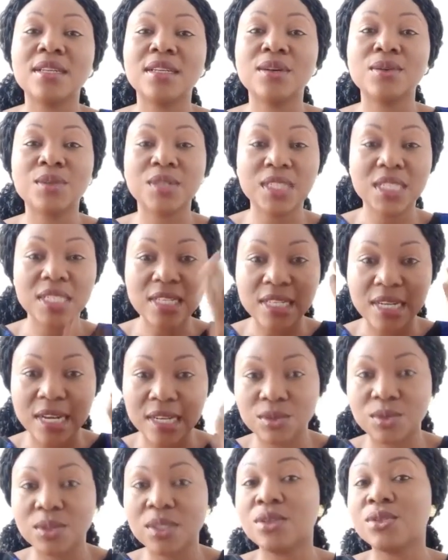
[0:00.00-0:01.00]
They will still
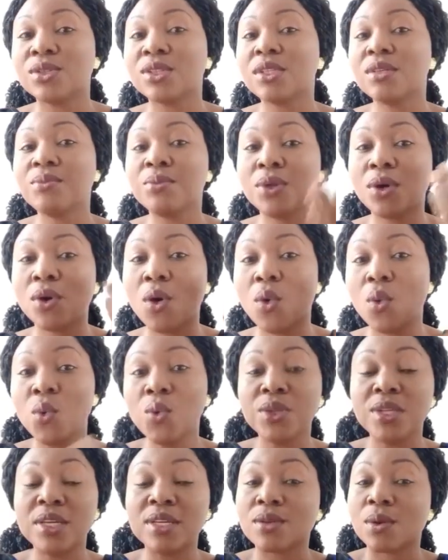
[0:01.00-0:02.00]
graduate. They will still become
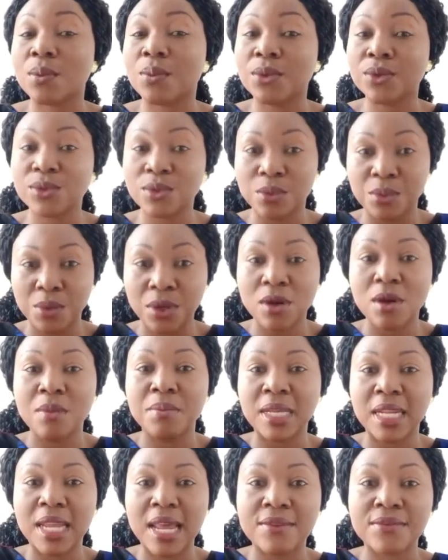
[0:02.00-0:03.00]
who they're supposed to
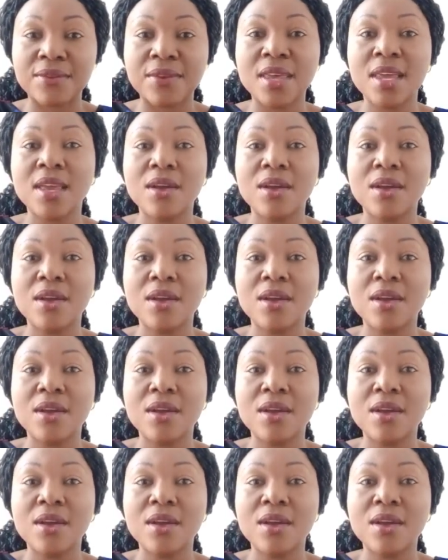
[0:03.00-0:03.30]
become in life.